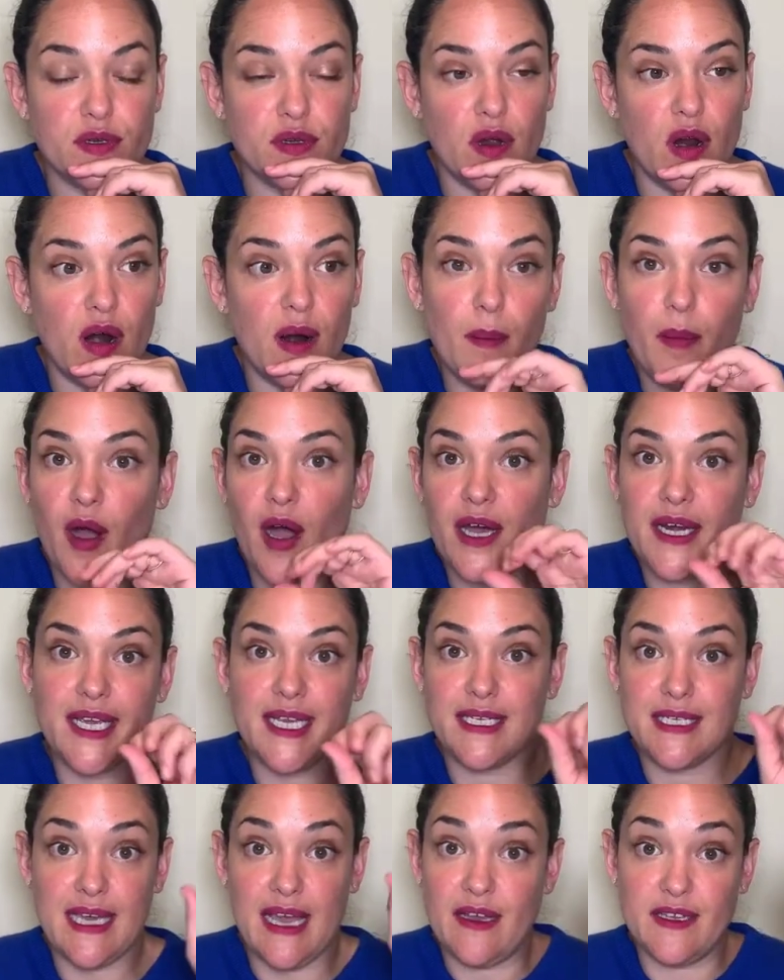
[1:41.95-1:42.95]
Our
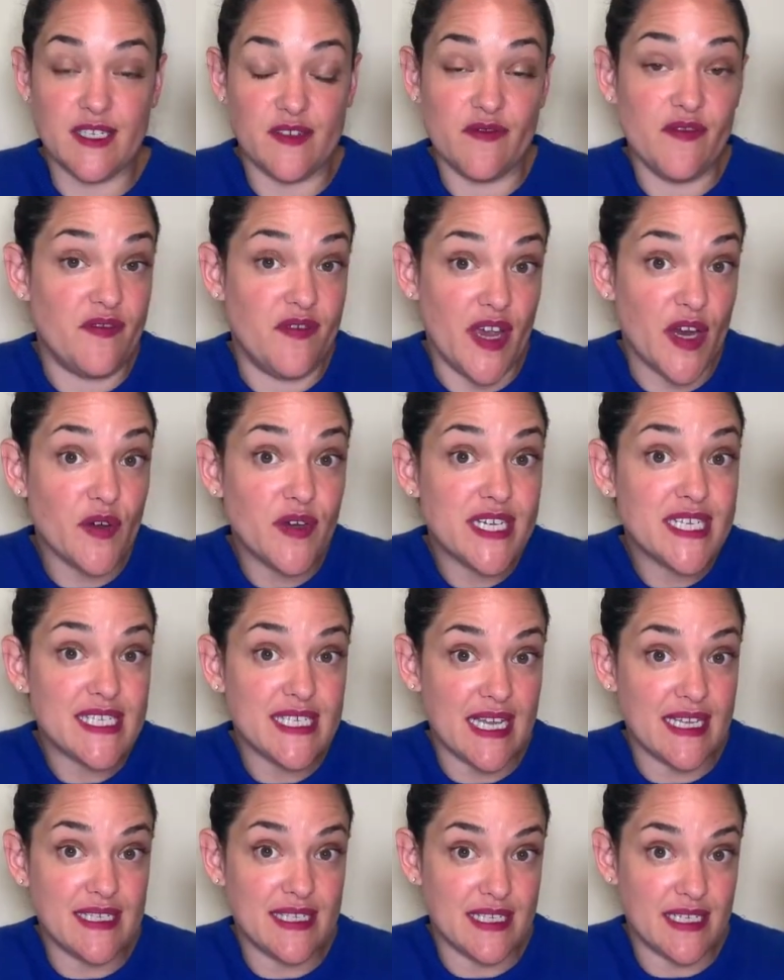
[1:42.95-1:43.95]
body is very
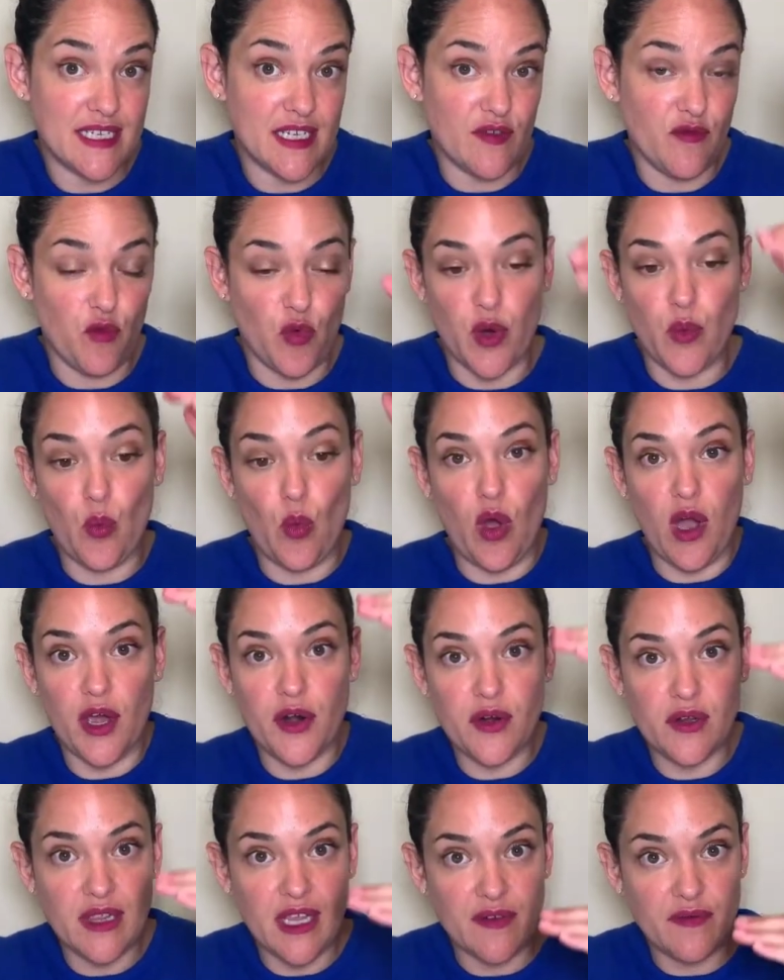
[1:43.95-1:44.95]
sensitive. When
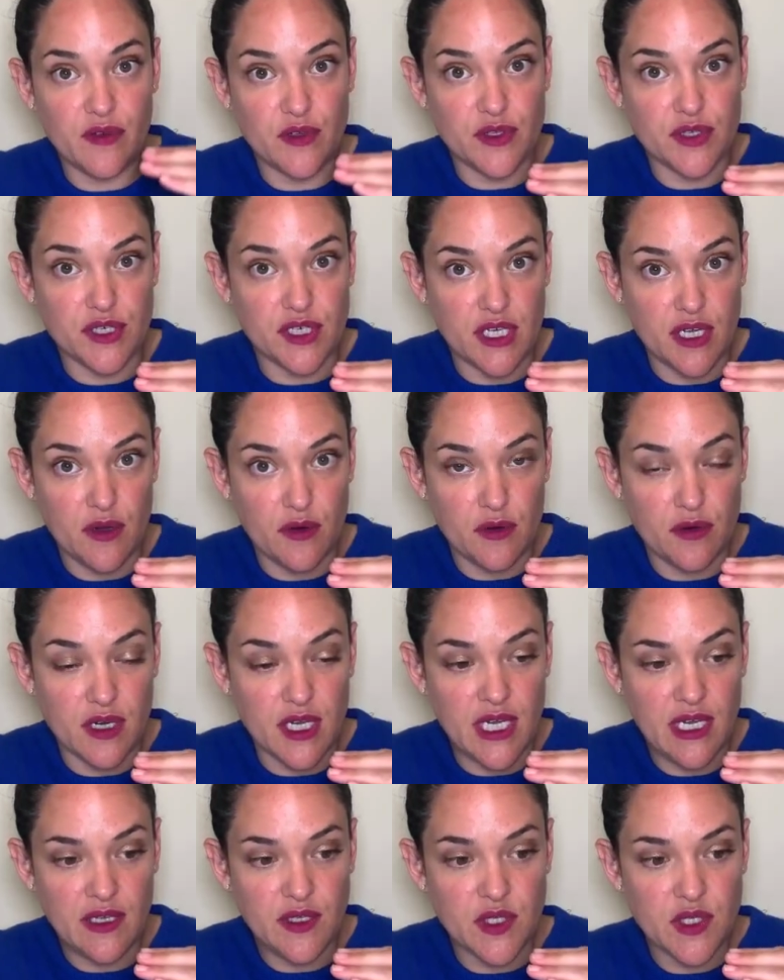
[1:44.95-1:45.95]
water levels
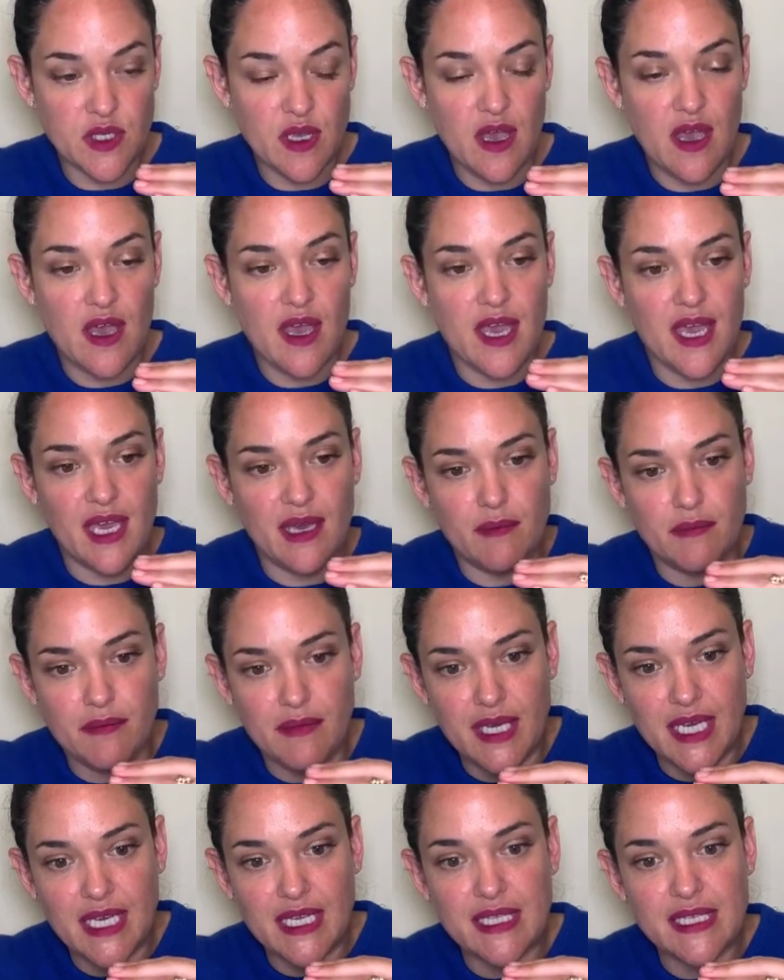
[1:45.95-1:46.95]
decrease, it
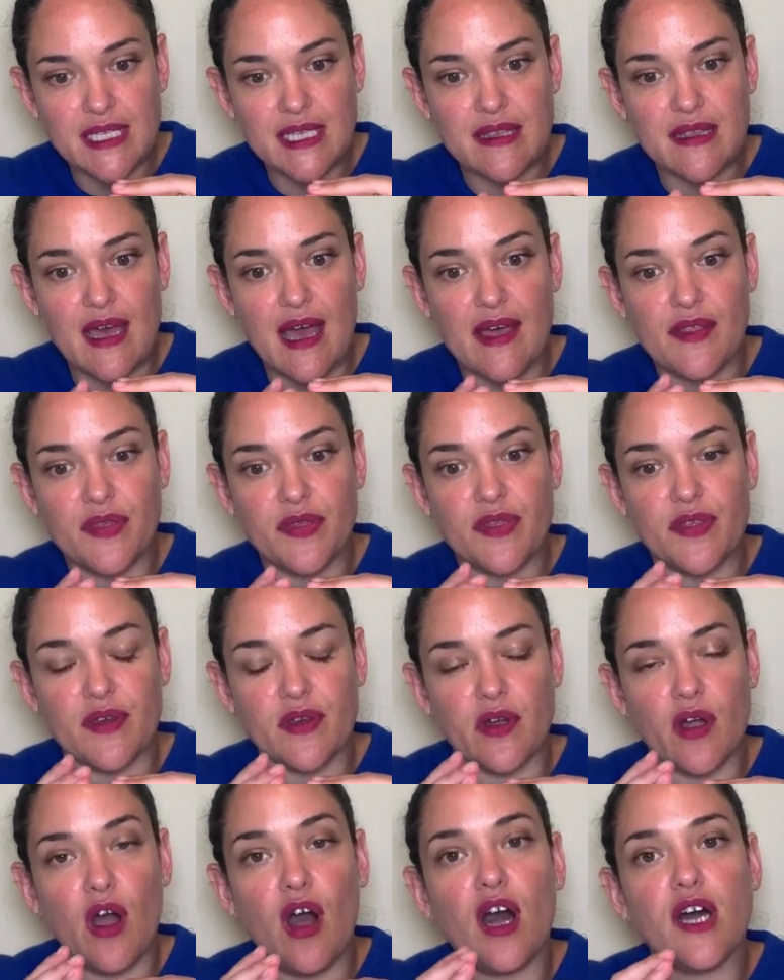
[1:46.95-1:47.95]
means that the
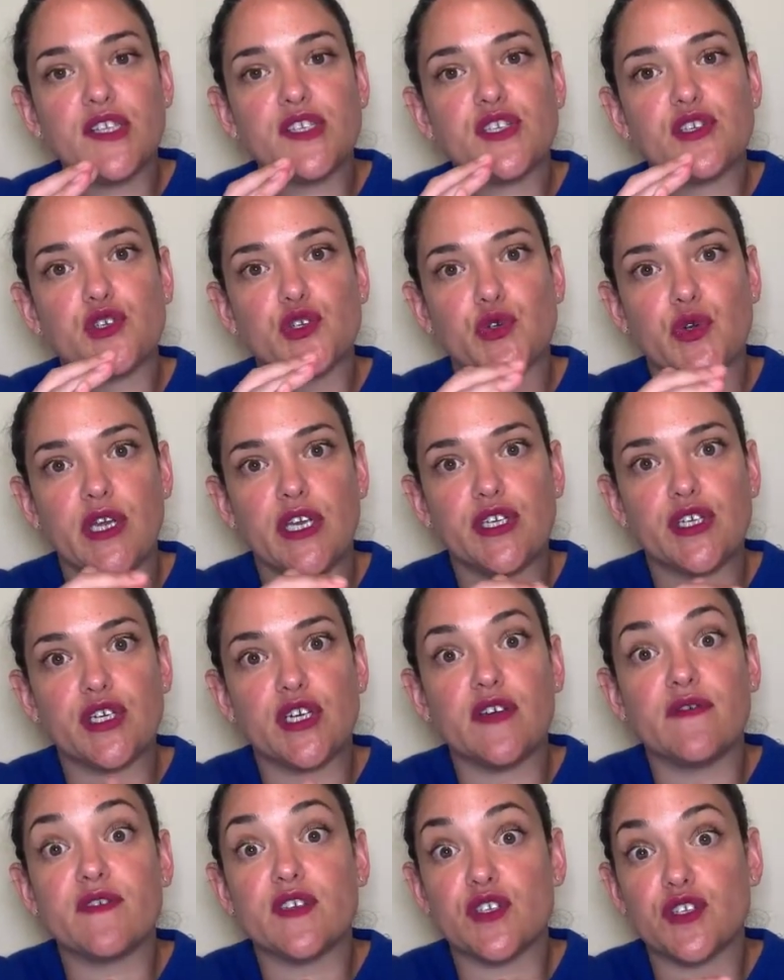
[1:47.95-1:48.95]
concentration
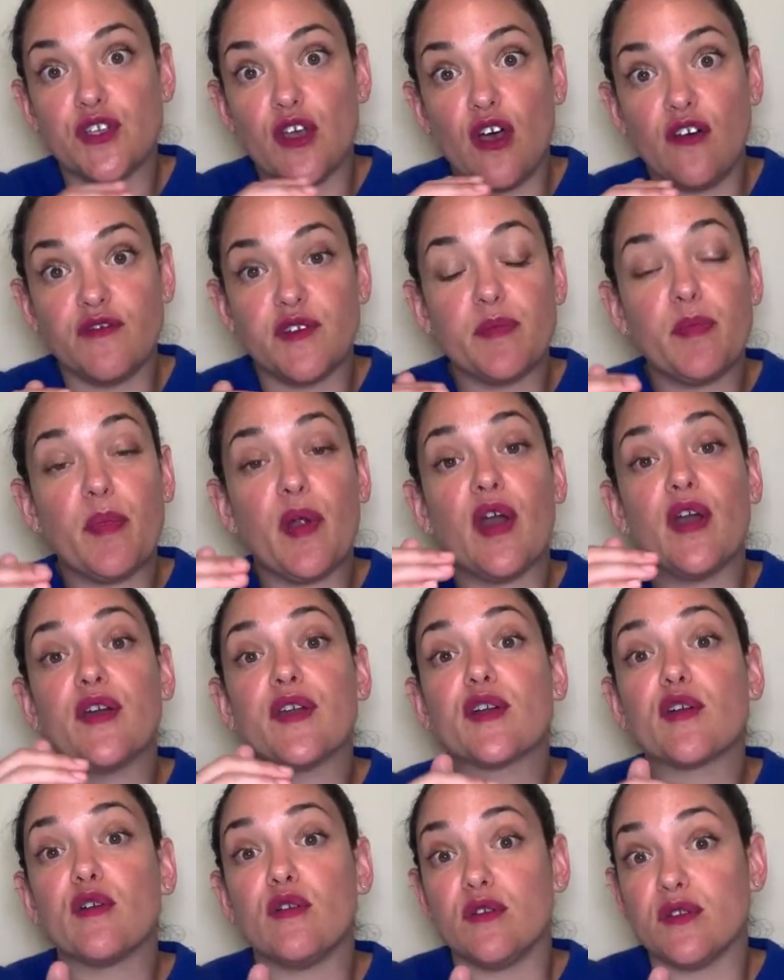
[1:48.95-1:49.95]
of dissolved
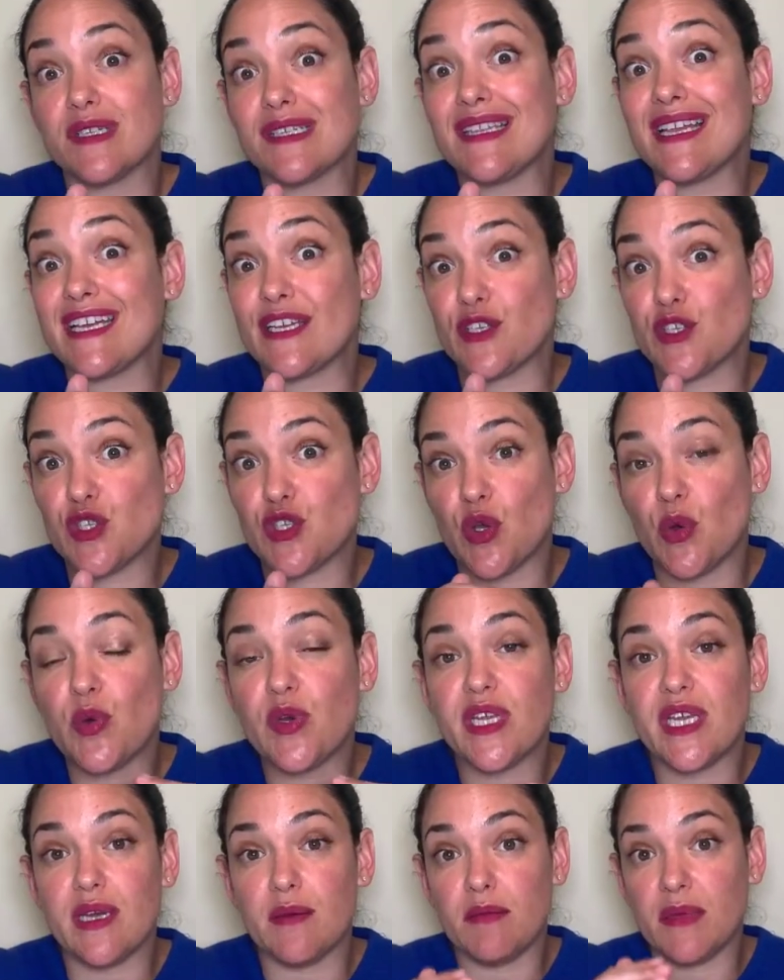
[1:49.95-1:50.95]
particles like
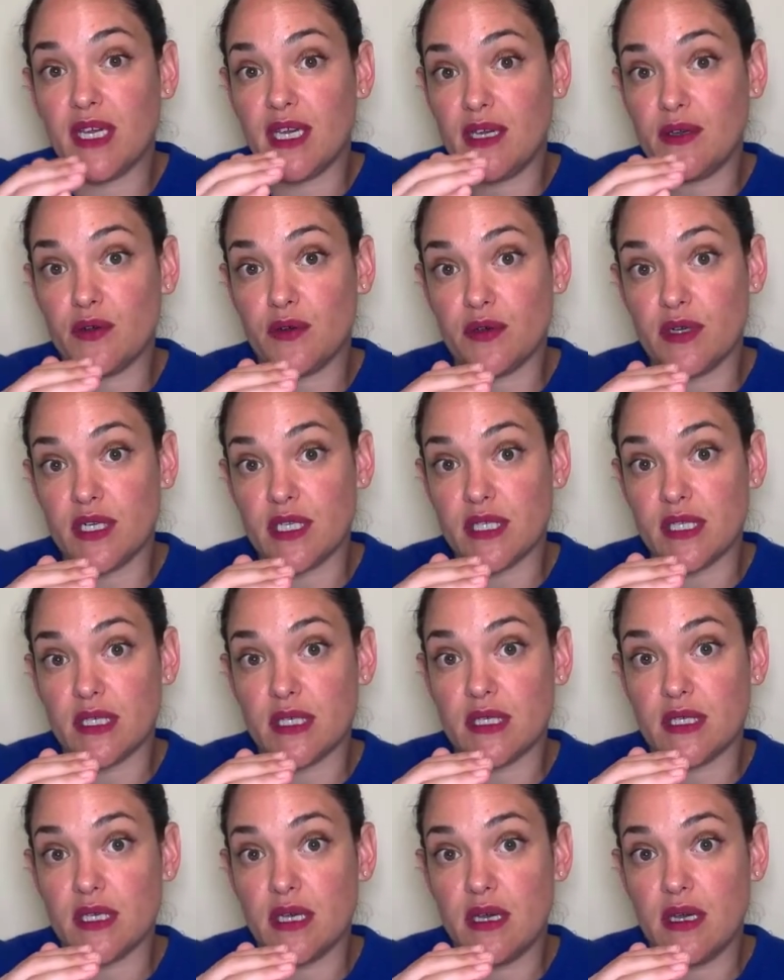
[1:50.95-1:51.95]
sodium
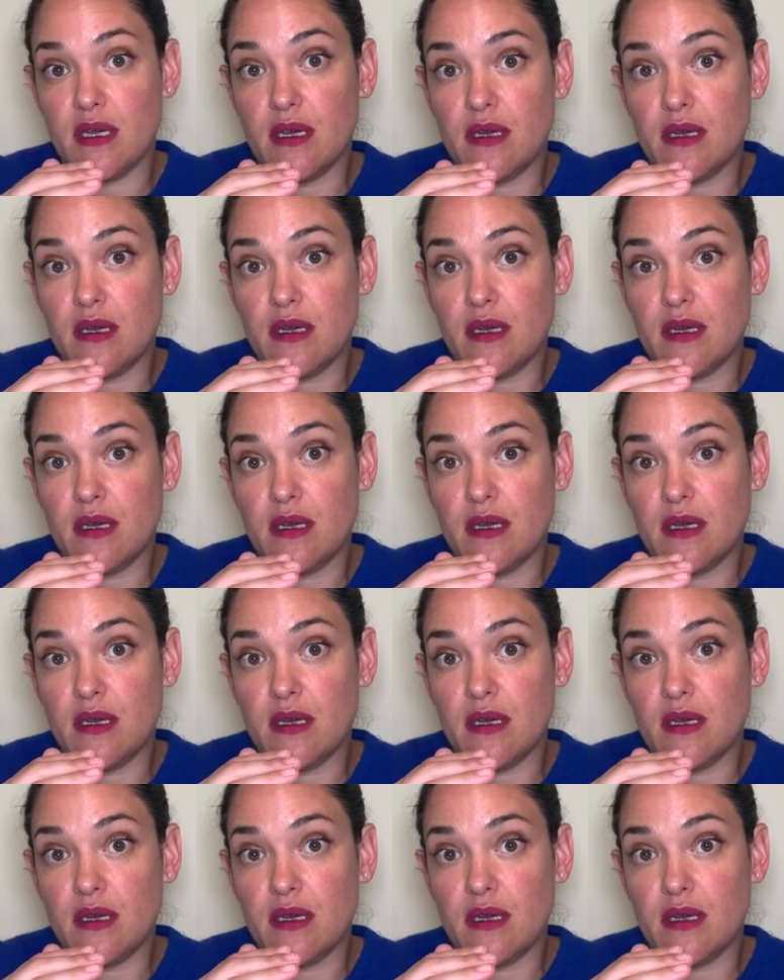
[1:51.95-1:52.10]
increases.